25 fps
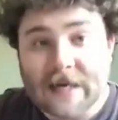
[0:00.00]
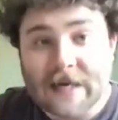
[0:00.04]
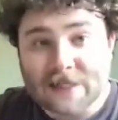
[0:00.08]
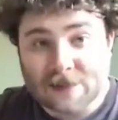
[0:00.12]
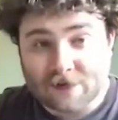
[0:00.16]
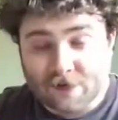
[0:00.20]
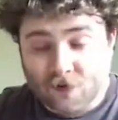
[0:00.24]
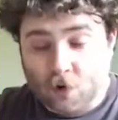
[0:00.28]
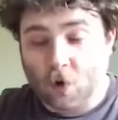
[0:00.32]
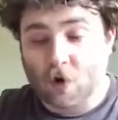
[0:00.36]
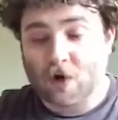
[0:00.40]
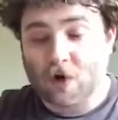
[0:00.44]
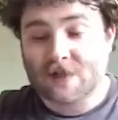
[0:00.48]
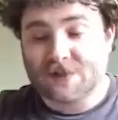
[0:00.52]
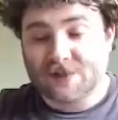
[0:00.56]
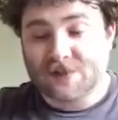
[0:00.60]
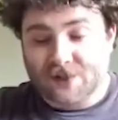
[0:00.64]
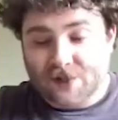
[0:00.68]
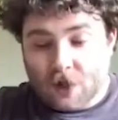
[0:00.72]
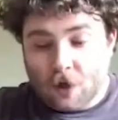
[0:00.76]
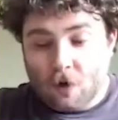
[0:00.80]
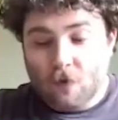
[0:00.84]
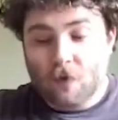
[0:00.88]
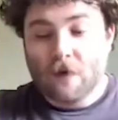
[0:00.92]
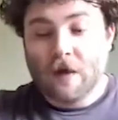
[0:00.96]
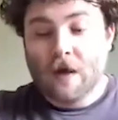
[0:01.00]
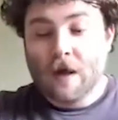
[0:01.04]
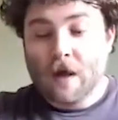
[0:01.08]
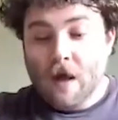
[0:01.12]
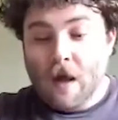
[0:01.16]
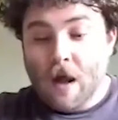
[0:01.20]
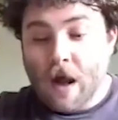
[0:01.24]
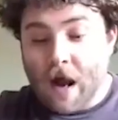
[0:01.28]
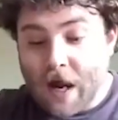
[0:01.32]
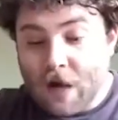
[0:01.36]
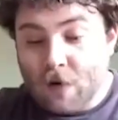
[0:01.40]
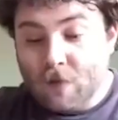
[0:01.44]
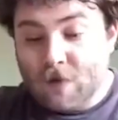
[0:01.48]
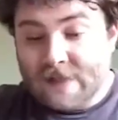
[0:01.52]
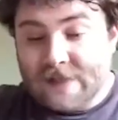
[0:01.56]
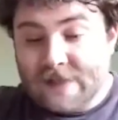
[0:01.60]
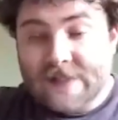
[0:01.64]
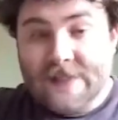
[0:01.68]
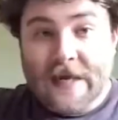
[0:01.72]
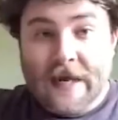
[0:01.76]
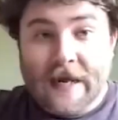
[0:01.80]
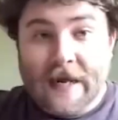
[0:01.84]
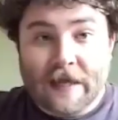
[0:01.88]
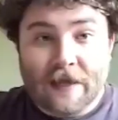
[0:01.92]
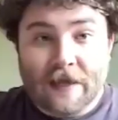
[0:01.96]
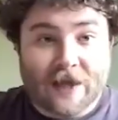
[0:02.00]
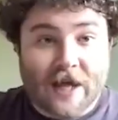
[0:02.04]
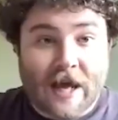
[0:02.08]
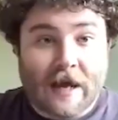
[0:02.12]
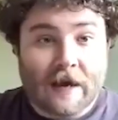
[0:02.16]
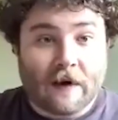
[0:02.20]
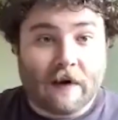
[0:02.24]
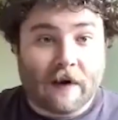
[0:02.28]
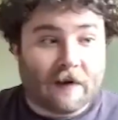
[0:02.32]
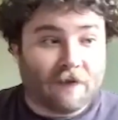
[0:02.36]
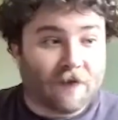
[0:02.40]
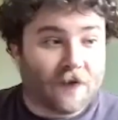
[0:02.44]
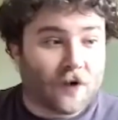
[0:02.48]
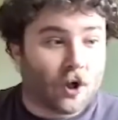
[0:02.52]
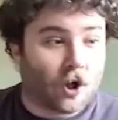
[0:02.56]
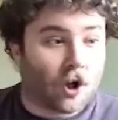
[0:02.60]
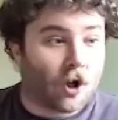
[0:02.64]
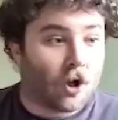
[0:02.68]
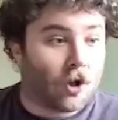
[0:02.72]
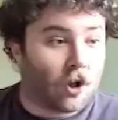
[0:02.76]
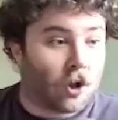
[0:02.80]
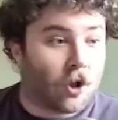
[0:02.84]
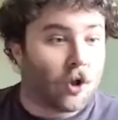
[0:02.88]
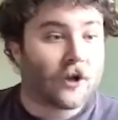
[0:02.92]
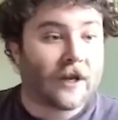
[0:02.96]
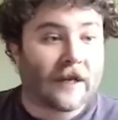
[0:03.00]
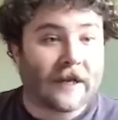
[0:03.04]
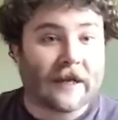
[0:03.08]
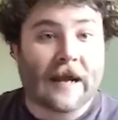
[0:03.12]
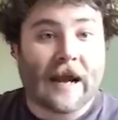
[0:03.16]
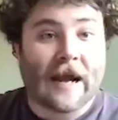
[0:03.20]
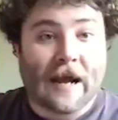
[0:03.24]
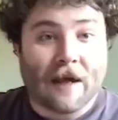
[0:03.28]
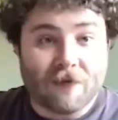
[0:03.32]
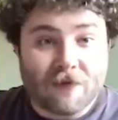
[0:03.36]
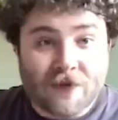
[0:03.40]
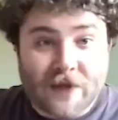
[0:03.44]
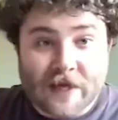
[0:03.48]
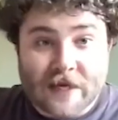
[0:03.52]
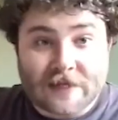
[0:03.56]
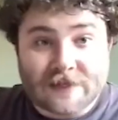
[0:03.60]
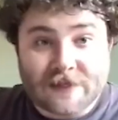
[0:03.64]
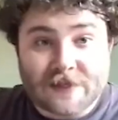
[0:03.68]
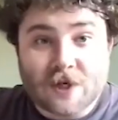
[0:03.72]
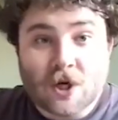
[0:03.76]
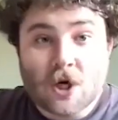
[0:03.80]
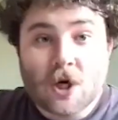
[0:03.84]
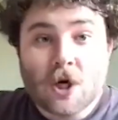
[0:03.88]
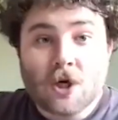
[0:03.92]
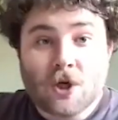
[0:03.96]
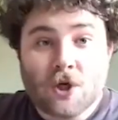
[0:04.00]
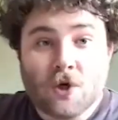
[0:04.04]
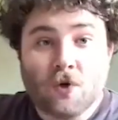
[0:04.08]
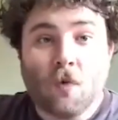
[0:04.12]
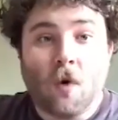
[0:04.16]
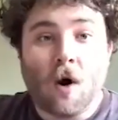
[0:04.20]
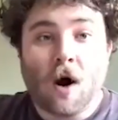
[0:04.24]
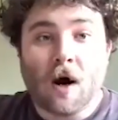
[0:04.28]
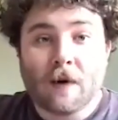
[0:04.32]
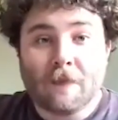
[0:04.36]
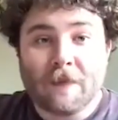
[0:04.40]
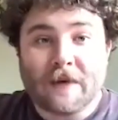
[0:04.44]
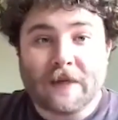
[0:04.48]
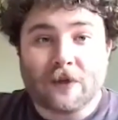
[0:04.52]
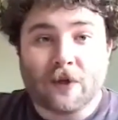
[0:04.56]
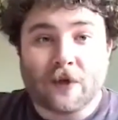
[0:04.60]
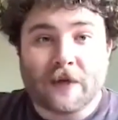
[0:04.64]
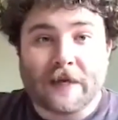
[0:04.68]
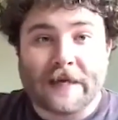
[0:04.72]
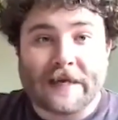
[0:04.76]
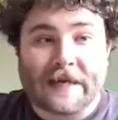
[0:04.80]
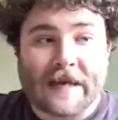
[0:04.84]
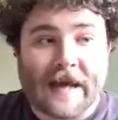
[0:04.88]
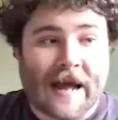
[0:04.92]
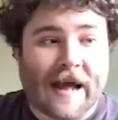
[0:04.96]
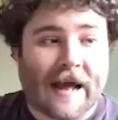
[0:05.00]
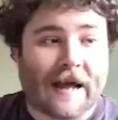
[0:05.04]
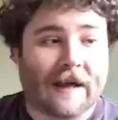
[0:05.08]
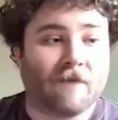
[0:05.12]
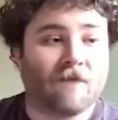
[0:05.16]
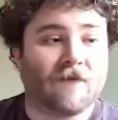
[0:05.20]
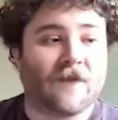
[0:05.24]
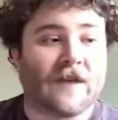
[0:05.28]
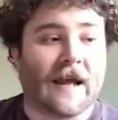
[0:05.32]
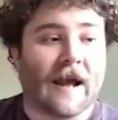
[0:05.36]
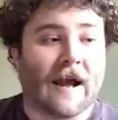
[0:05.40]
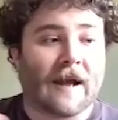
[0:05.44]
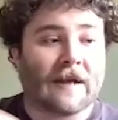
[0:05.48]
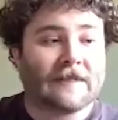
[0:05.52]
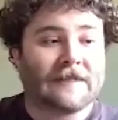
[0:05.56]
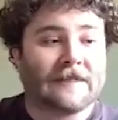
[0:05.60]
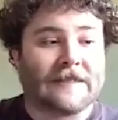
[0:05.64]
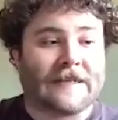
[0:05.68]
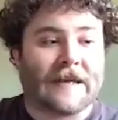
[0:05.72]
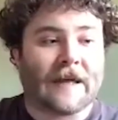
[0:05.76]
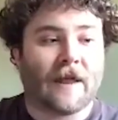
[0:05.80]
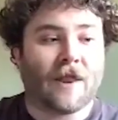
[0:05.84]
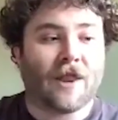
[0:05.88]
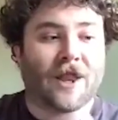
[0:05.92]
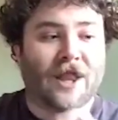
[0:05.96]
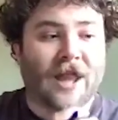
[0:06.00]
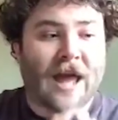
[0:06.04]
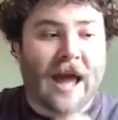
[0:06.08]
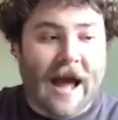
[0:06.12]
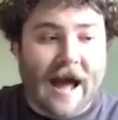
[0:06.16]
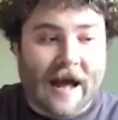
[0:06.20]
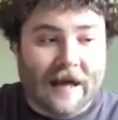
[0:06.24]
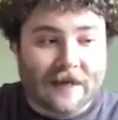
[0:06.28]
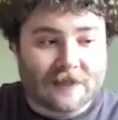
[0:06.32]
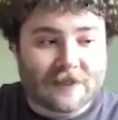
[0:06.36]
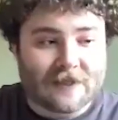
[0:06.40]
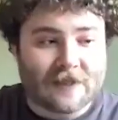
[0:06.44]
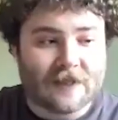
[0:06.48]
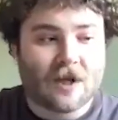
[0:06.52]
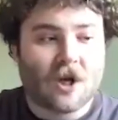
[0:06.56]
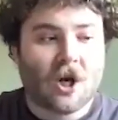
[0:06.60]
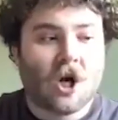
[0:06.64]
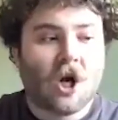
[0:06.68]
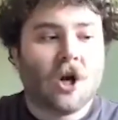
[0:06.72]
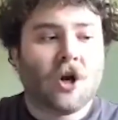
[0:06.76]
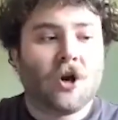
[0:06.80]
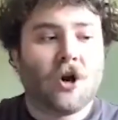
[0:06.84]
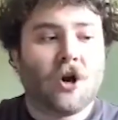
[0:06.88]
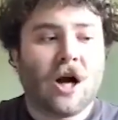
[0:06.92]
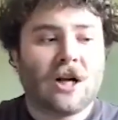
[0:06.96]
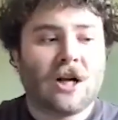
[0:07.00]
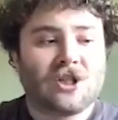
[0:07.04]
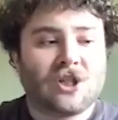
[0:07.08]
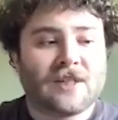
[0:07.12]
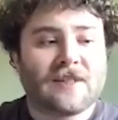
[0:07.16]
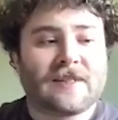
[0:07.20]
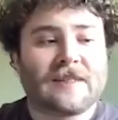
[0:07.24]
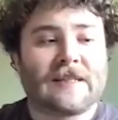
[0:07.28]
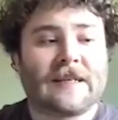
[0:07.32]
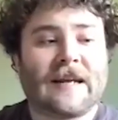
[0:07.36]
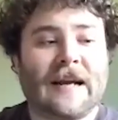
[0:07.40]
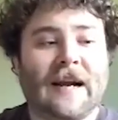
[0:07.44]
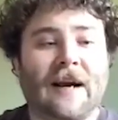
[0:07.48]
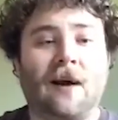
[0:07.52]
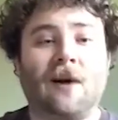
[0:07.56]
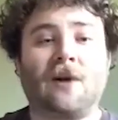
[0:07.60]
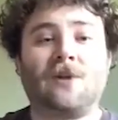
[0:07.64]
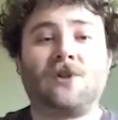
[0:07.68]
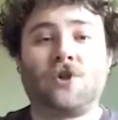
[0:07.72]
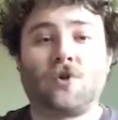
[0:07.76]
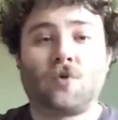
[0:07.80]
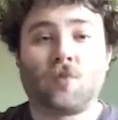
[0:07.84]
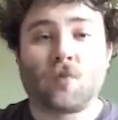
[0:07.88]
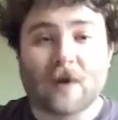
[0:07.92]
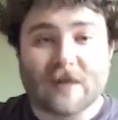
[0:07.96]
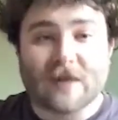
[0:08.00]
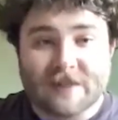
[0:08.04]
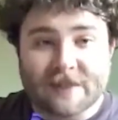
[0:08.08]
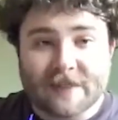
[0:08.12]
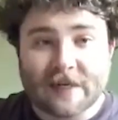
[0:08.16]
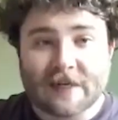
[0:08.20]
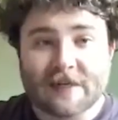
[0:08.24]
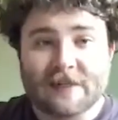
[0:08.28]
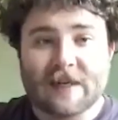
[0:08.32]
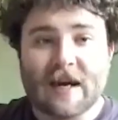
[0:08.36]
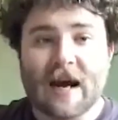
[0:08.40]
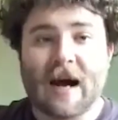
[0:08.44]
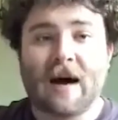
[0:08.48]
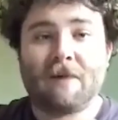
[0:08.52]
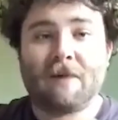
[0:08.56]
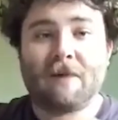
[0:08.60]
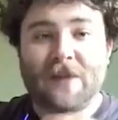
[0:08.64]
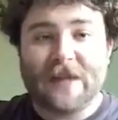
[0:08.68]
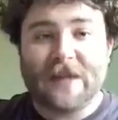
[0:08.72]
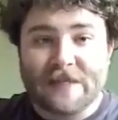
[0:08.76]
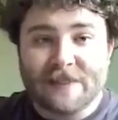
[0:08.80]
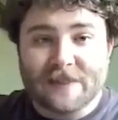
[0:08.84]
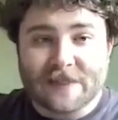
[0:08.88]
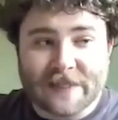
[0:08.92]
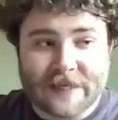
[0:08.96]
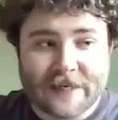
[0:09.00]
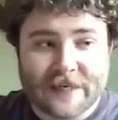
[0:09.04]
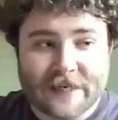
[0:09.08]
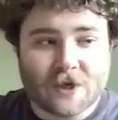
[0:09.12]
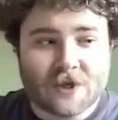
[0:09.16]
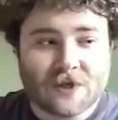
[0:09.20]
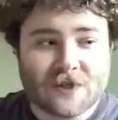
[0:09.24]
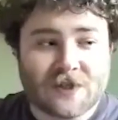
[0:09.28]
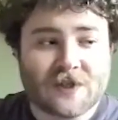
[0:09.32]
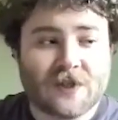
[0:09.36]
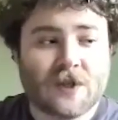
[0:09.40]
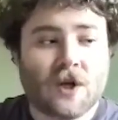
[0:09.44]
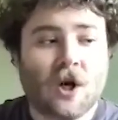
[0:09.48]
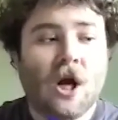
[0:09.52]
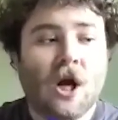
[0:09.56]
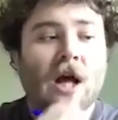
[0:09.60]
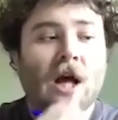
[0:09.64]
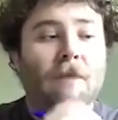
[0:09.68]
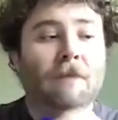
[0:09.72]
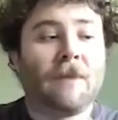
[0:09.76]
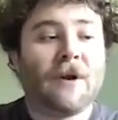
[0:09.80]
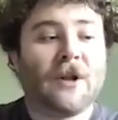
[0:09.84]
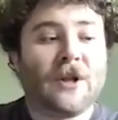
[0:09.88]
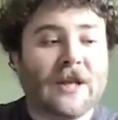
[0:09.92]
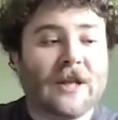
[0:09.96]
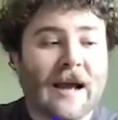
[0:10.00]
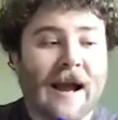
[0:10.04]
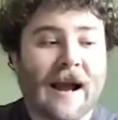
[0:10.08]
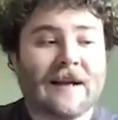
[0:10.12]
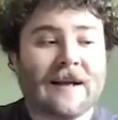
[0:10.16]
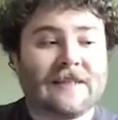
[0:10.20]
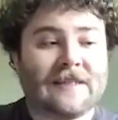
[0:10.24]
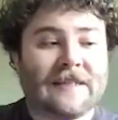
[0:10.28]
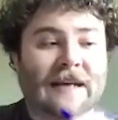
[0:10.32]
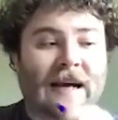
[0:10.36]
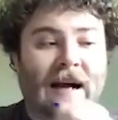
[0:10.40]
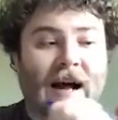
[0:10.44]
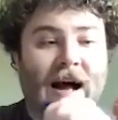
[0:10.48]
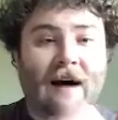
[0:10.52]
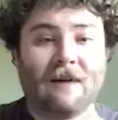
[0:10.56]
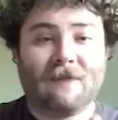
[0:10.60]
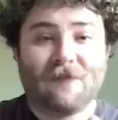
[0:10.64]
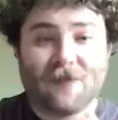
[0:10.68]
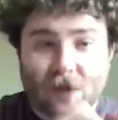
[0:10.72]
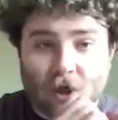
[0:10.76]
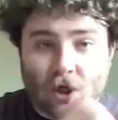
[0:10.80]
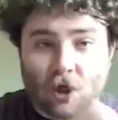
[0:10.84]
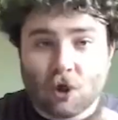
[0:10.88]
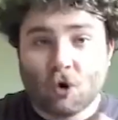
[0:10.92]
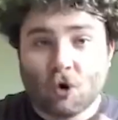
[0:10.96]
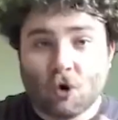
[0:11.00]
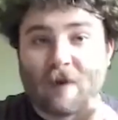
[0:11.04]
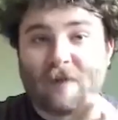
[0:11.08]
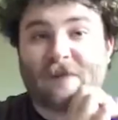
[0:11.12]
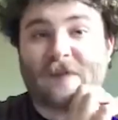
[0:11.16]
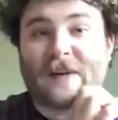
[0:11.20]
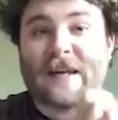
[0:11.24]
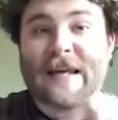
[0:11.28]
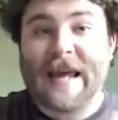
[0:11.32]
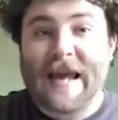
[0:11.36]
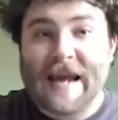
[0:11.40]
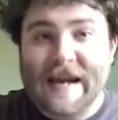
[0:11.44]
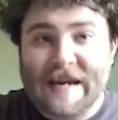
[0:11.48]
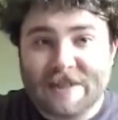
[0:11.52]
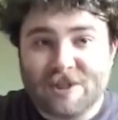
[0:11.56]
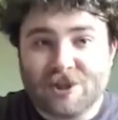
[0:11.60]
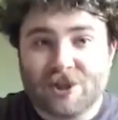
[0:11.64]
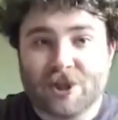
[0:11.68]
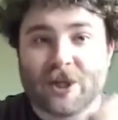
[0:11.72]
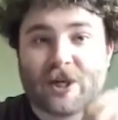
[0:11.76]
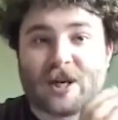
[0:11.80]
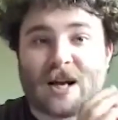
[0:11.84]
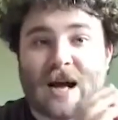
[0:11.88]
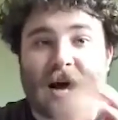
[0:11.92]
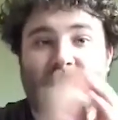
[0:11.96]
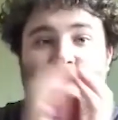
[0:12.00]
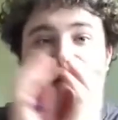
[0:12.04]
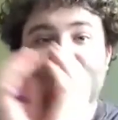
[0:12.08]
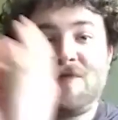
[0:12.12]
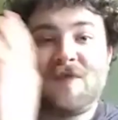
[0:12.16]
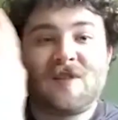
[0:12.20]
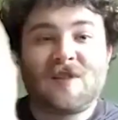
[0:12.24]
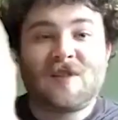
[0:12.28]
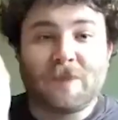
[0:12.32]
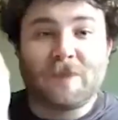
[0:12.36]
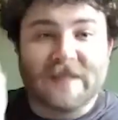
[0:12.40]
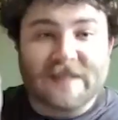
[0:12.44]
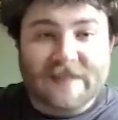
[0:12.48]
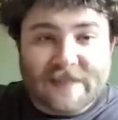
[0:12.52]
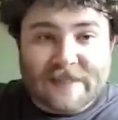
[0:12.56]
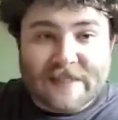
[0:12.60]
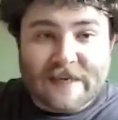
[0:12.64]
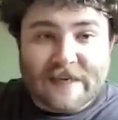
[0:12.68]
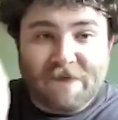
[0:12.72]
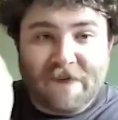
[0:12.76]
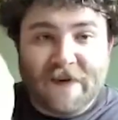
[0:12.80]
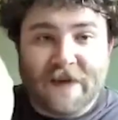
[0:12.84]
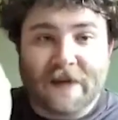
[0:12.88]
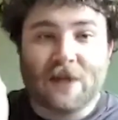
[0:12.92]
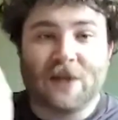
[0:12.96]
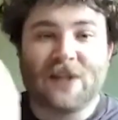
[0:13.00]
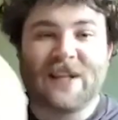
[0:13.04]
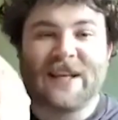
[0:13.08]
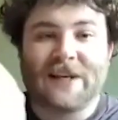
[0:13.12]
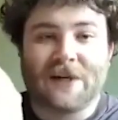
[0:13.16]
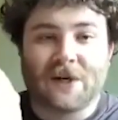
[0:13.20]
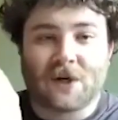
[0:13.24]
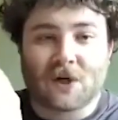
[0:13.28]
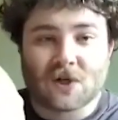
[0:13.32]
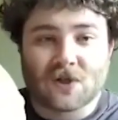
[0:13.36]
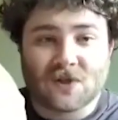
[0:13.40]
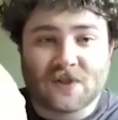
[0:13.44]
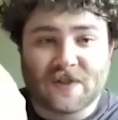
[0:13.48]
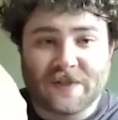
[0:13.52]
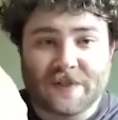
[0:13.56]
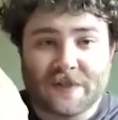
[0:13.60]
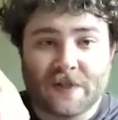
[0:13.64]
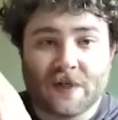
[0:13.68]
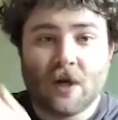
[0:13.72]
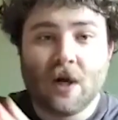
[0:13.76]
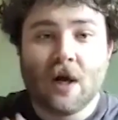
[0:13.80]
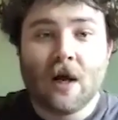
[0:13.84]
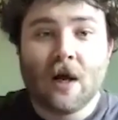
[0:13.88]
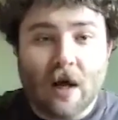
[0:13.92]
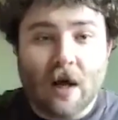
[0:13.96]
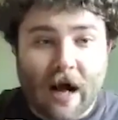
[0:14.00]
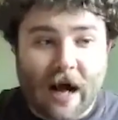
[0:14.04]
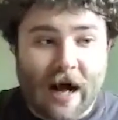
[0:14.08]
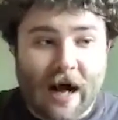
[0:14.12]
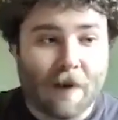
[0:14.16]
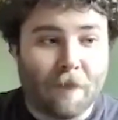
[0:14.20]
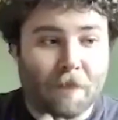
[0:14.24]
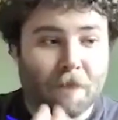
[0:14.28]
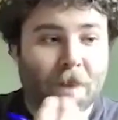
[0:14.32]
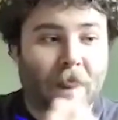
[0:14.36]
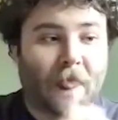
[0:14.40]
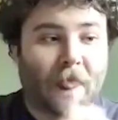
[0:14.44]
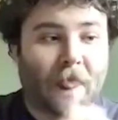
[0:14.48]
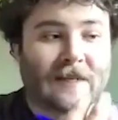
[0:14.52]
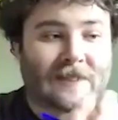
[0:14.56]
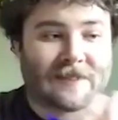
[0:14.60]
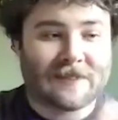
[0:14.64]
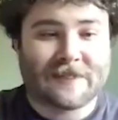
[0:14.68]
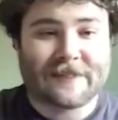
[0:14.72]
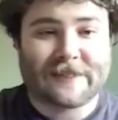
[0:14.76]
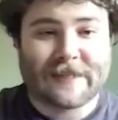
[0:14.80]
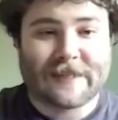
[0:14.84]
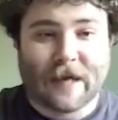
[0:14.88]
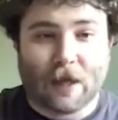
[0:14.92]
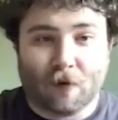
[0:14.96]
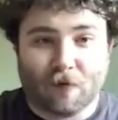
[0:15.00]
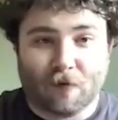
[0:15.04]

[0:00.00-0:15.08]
of course. So I would say that if you're looking at this, you want to be looking at the idea that not just the characteristics of these leaders, but the idea of the glorification of specific leaders itself,